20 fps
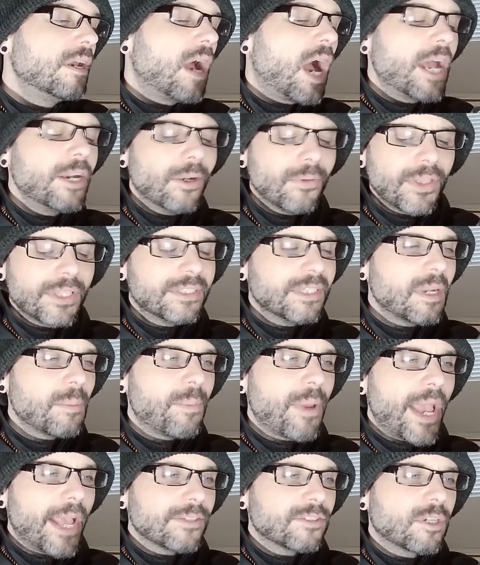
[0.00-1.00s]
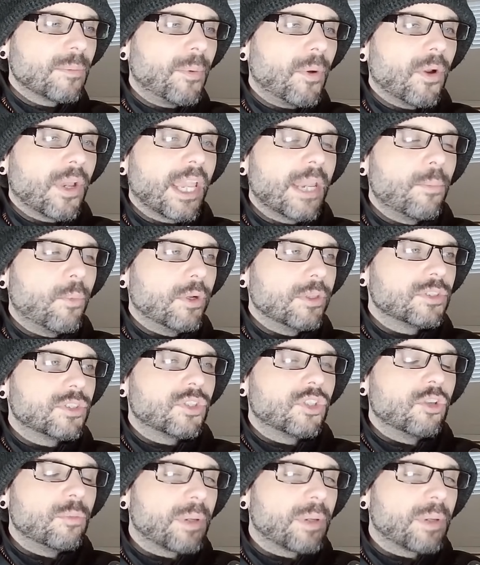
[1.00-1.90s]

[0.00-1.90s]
I know they did a basketball game once too,